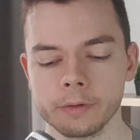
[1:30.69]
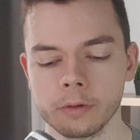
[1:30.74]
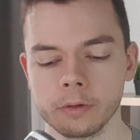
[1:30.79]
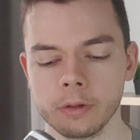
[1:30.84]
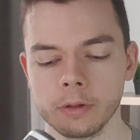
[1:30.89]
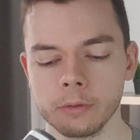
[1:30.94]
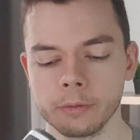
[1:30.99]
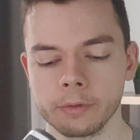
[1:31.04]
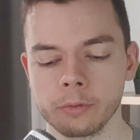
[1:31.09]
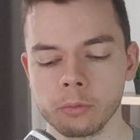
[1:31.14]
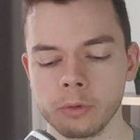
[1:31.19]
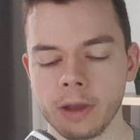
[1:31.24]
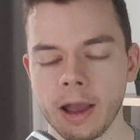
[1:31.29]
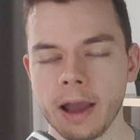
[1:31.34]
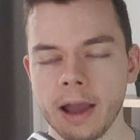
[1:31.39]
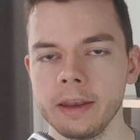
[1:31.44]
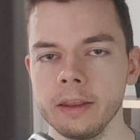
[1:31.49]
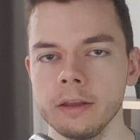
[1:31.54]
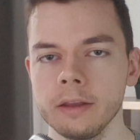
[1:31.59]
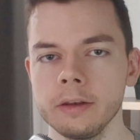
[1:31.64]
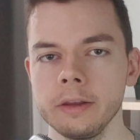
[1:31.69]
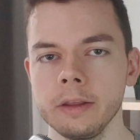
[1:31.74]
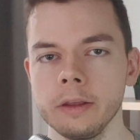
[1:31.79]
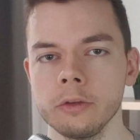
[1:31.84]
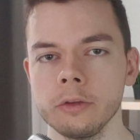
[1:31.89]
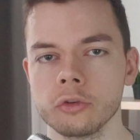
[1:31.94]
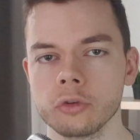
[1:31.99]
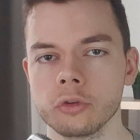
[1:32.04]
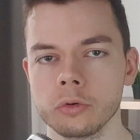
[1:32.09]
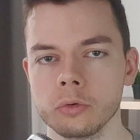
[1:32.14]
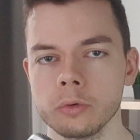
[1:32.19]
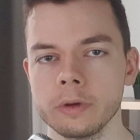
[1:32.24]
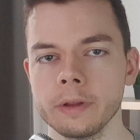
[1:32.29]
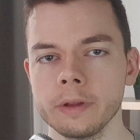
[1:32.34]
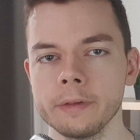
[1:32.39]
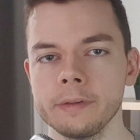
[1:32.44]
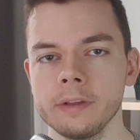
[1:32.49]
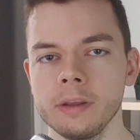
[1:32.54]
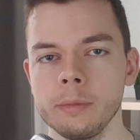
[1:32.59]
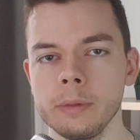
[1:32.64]
So ideally, you should do this
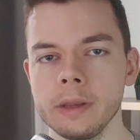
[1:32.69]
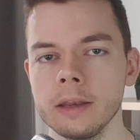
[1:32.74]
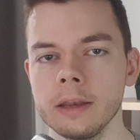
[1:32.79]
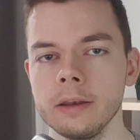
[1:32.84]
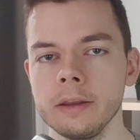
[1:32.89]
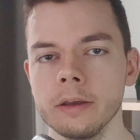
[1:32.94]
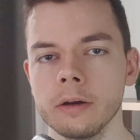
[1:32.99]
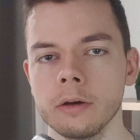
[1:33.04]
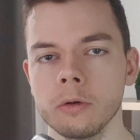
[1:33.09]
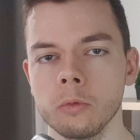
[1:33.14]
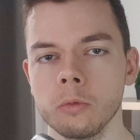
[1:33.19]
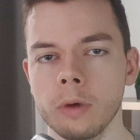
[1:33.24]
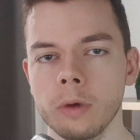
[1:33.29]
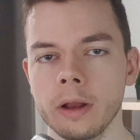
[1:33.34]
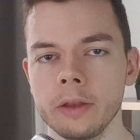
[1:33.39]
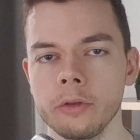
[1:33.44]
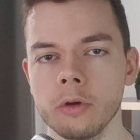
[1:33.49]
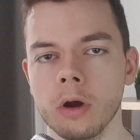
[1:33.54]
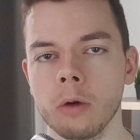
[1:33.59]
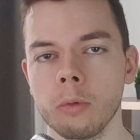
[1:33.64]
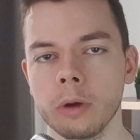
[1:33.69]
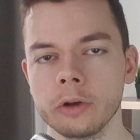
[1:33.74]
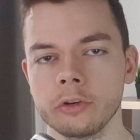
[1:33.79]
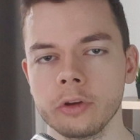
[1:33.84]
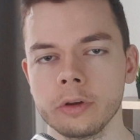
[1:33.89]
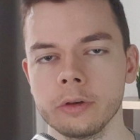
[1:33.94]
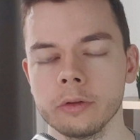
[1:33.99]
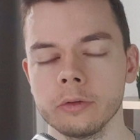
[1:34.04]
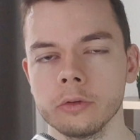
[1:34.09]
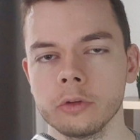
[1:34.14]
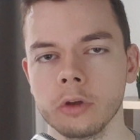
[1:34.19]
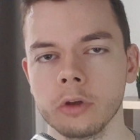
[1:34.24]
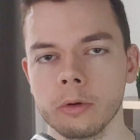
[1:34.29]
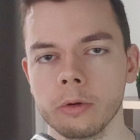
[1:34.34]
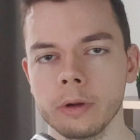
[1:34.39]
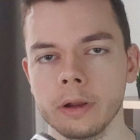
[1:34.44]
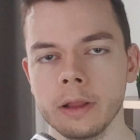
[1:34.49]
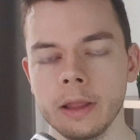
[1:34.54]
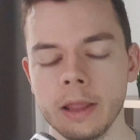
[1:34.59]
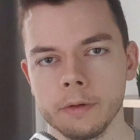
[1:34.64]
immediately uh, while you are watching the
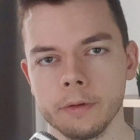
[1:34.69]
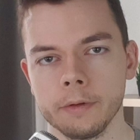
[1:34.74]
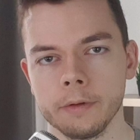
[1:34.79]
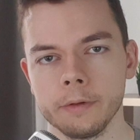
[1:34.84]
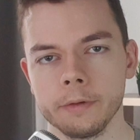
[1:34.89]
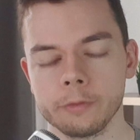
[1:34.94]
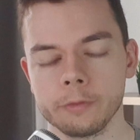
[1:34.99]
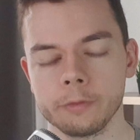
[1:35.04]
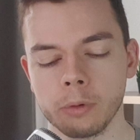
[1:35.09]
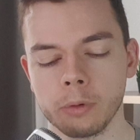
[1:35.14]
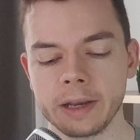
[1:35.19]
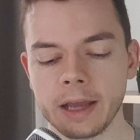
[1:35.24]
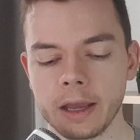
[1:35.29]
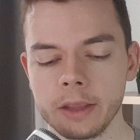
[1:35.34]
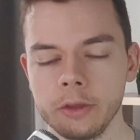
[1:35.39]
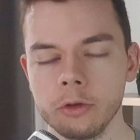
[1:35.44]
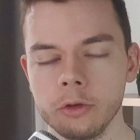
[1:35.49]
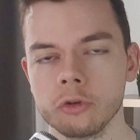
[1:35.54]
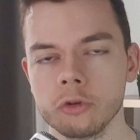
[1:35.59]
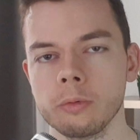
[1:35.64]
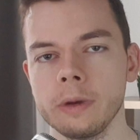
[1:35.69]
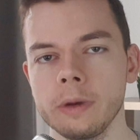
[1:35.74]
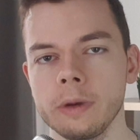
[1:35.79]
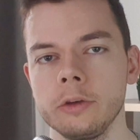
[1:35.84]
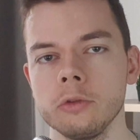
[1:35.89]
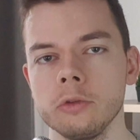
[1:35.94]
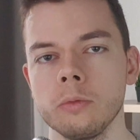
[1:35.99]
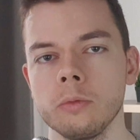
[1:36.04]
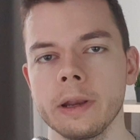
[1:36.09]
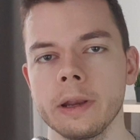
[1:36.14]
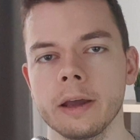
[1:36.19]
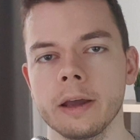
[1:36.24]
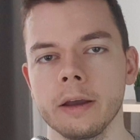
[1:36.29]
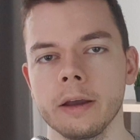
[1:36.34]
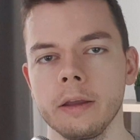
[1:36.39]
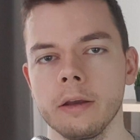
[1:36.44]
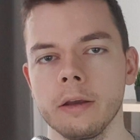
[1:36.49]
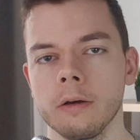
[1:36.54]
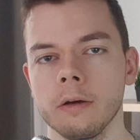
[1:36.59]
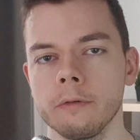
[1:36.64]
tutorial. So what I usually do when I
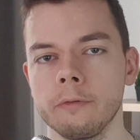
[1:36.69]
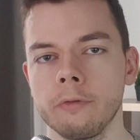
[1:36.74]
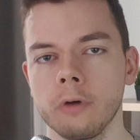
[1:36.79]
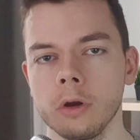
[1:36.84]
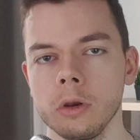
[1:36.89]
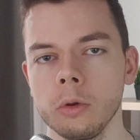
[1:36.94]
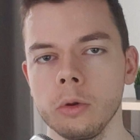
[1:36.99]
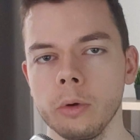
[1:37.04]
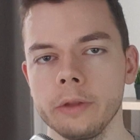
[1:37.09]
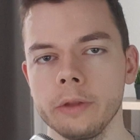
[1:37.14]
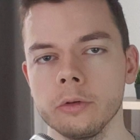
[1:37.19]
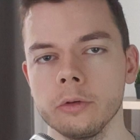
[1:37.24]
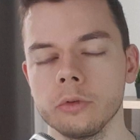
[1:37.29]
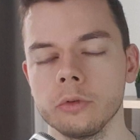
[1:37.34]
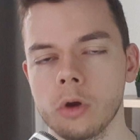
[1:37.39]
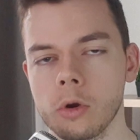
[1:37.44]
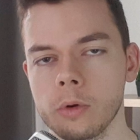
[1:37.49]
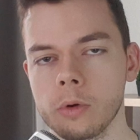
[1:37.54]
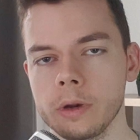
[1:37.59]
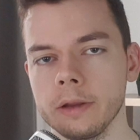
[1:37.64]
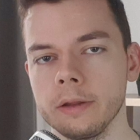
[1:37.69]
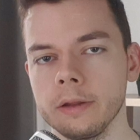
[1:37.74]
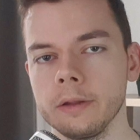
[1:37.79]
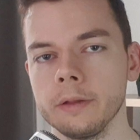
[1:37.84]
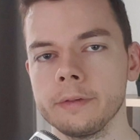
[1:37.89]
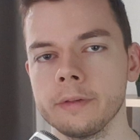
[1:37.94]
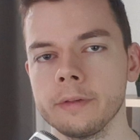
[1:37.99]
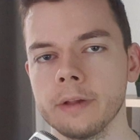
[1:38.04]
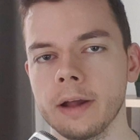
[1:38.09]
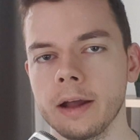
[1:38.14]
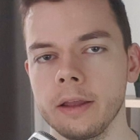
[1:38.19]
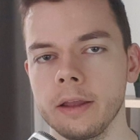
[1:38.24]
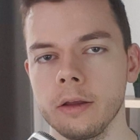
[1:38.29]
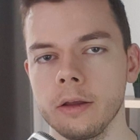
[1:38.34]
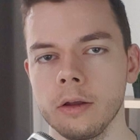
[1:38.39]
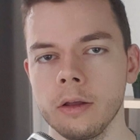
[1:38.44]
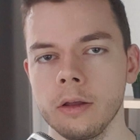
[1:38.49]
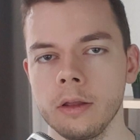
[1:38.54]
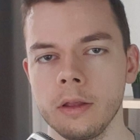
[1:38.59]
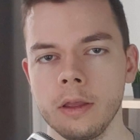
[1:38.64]
uh, follow a tutorial is I uh,
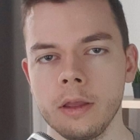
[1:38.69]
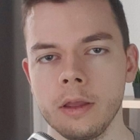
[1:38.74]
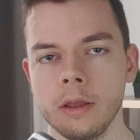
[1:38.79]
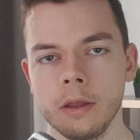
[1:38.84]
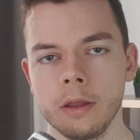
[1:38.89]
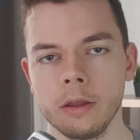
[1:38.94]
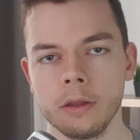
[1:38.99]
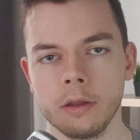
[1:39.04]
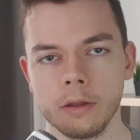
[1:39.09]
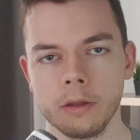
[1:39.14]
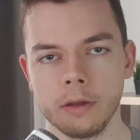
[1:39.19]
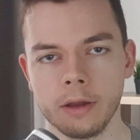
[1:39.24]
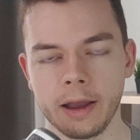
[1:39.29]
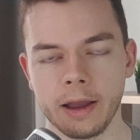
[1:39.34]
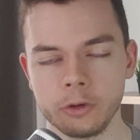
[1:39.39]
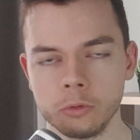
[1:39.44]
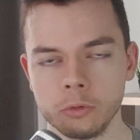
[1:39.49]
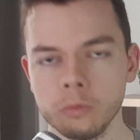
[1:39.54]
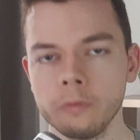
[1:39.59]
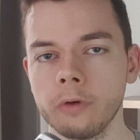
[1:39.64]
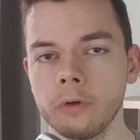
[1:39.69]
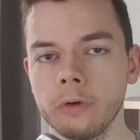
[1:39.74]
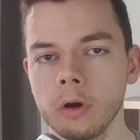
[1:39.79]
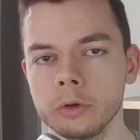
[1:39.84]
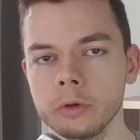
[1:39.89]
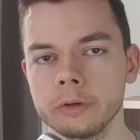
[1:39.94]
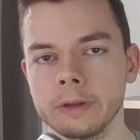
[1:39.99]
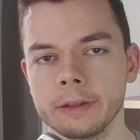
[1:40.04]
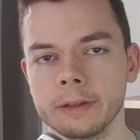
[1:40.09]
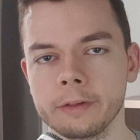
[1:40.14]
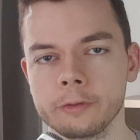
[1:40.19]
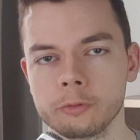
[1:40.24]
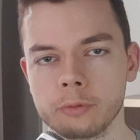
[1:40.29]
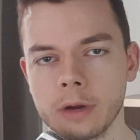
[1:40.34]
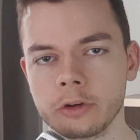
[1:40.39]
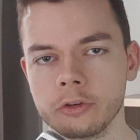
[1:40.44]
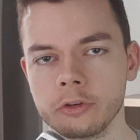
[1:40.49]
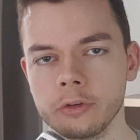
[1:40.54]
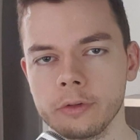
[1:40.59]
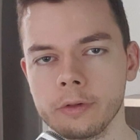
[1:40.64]
I do follow the
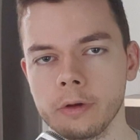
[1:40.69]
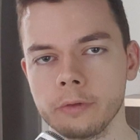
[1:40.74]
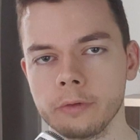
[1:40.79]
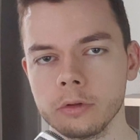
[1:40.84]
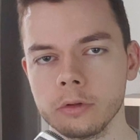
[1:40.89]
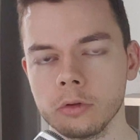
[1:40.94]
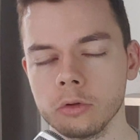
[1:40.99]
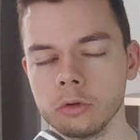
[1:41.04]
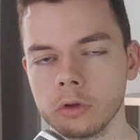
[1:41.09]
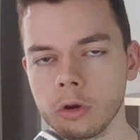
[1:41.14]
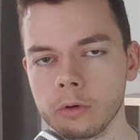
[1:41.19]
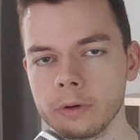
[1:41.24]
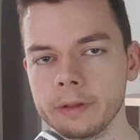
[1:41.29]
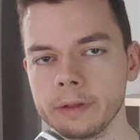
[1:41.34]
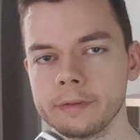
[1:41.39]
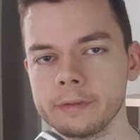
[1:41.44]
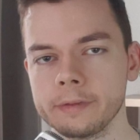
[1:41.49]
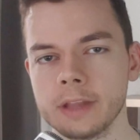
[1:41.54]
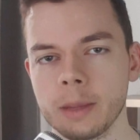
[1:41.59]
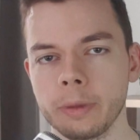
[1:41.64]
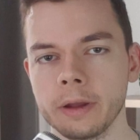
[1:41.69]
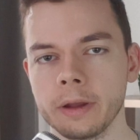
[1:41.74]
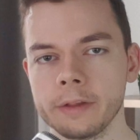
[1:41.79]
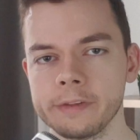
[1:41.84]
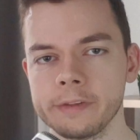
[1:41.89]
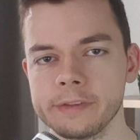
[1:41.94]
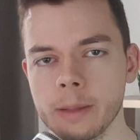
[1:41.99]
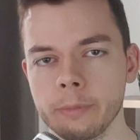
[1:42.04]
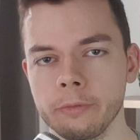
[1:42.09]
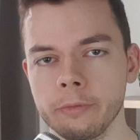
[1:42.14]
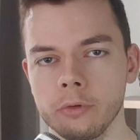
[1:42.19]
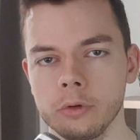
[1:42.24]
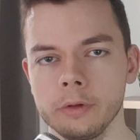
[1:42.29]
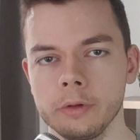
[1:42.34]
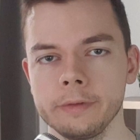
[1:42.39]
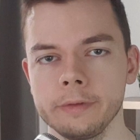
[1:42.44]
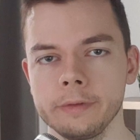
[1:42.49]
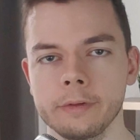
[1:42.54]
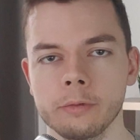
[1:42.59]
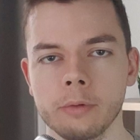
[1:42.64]
instructions of the tutorial step by step
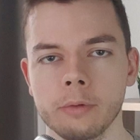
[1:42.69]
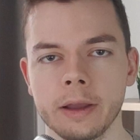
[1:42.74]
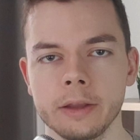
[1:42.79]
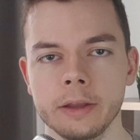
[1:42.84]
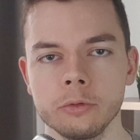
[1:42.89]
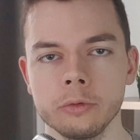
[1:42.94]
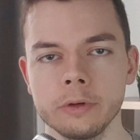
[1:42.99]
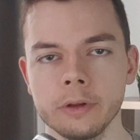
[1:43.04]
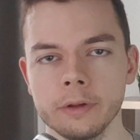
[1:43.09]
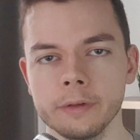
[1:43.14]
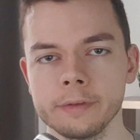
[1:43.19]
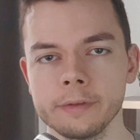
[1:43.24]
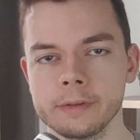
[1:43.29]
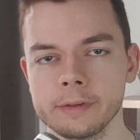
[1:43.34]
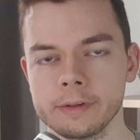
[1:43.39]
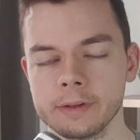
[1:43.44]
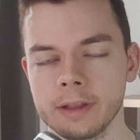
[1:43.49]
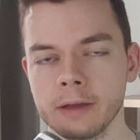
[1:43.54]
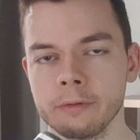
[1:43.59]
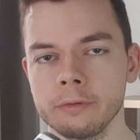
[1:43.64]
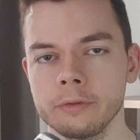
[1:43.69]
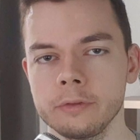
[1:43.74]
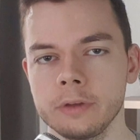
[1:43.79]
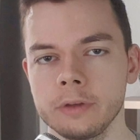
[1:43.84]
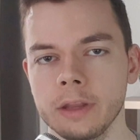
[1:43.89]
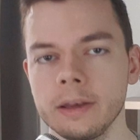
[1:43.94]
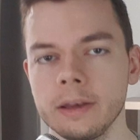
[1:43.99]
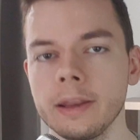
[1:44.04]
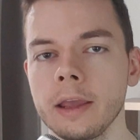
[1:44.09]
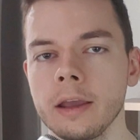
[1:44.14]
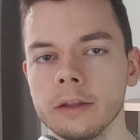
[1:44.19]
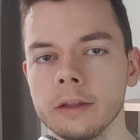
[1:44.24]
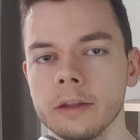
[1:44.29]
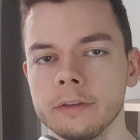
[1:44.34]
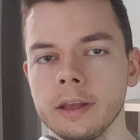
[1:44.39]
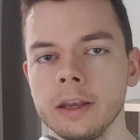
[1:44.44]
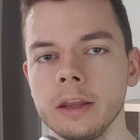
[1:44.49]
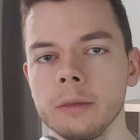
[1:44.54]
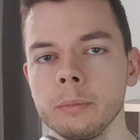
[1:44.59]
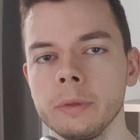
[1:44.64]
first. So I do the stuff that they are
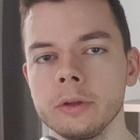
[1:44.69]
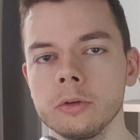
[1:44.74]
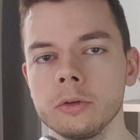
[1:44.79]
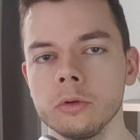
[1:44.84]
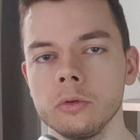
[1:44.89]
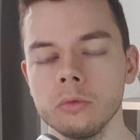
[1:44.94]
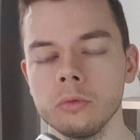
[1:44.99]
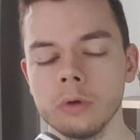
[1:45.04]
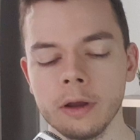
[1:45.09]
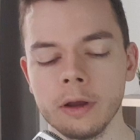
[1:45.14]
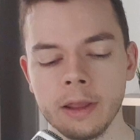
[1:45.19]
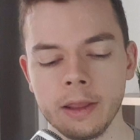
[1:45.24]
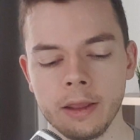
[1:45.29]
telling me to do.